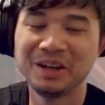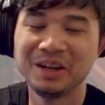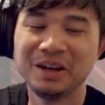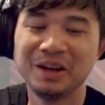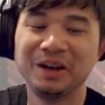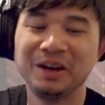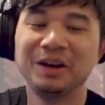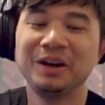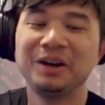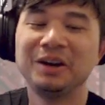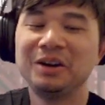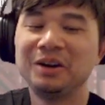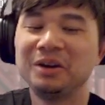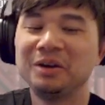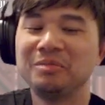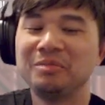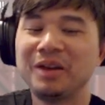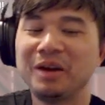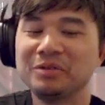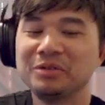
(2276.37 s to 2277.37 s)

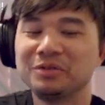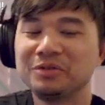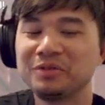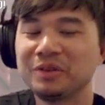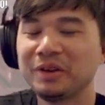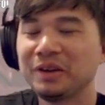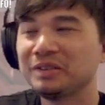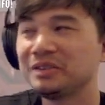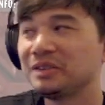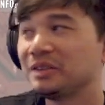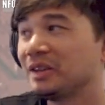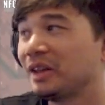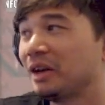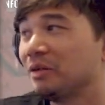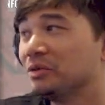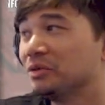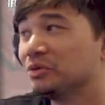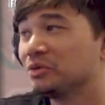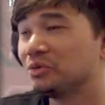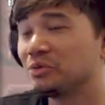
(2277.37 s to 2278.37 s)
That was fast. That
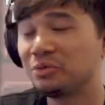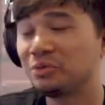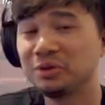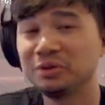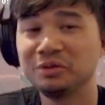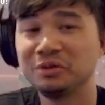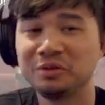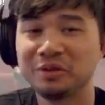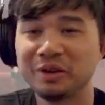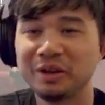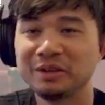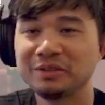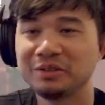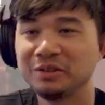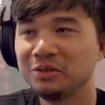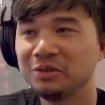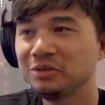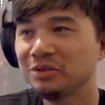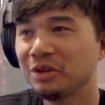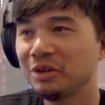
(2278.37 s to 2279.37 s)
was real fast. It
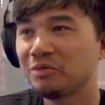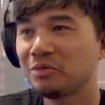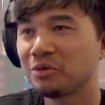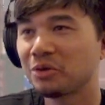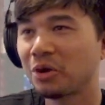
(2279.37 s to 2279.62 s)
looks like we're